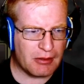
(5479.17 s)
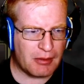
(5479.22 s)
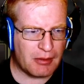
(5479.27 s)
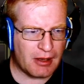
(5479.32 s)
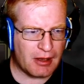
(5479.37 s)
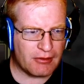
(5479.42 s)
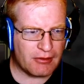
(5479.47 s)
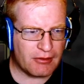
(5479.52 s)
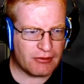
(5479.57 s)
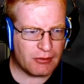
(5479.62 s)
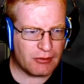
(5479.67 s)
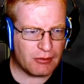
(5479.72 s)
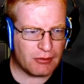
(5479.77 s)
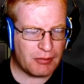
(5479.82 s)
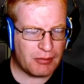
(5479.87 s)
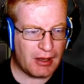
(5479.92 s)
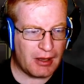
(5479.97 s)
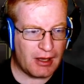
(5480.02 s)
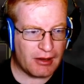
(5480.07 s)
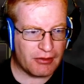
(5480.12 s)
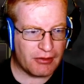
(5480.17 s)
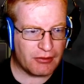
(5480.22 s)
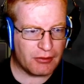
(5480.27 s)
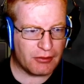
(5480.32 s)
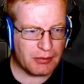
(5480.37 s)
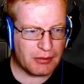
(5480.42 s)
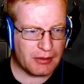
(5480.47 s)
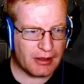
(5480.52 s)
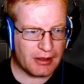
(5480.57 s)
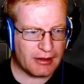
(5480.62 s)
path to
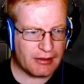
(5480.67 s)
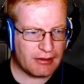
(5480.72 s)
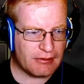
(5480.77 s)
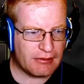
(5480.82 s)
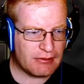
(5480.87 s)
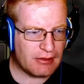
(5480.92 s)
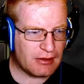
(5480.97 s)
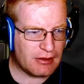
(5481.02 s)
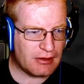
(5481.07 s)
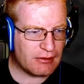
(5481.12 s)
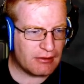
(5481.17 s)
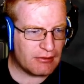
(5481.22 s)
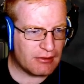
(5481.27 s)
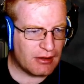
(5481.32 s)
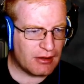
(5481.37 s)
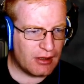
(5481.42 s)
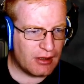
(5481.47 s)
apply these studies.